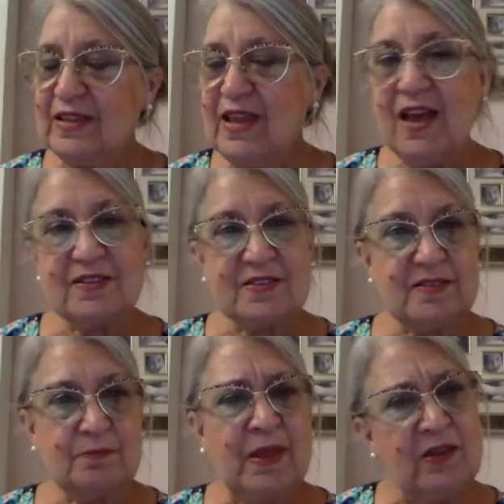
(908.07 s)
Yes,
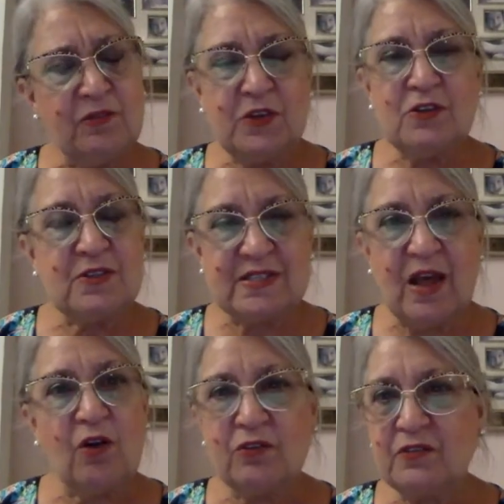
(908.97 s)
make it for
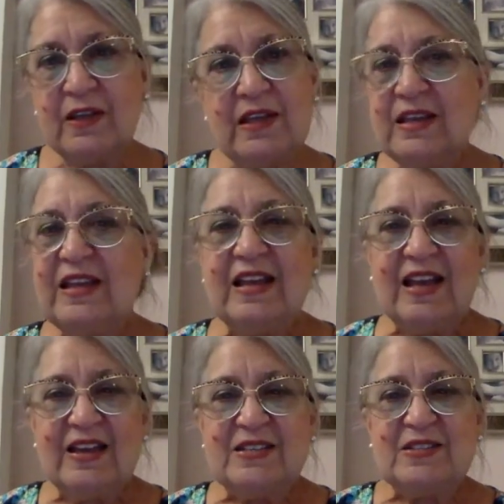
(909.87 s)
yourself.
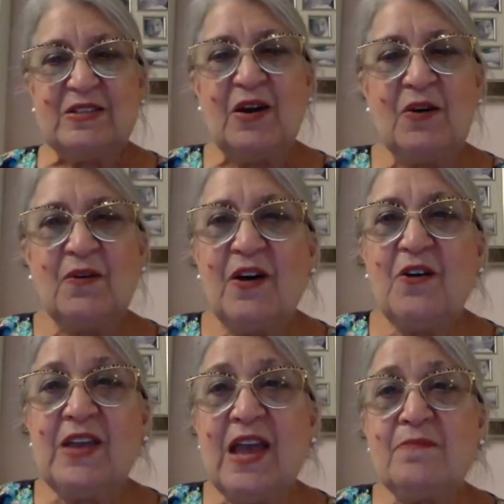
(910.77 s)
So,
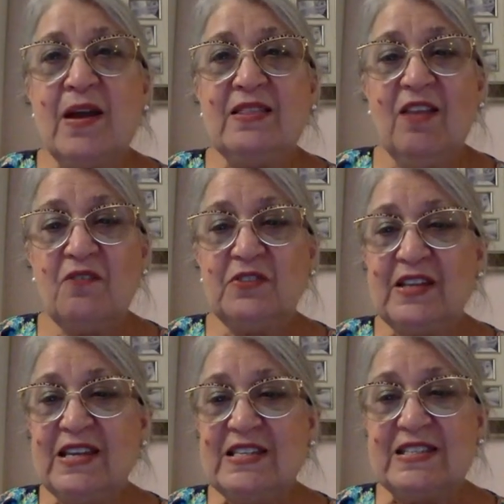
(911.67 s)
okay, my
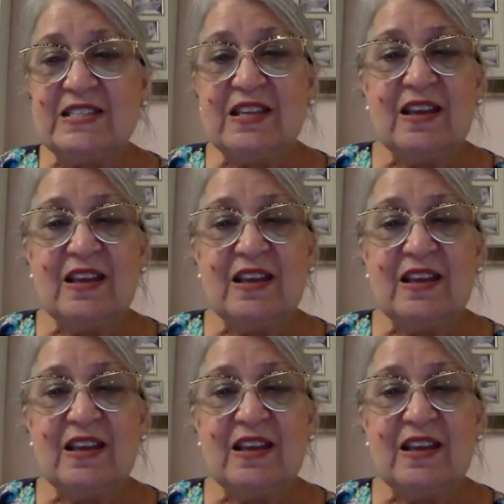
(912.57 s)
lovelies,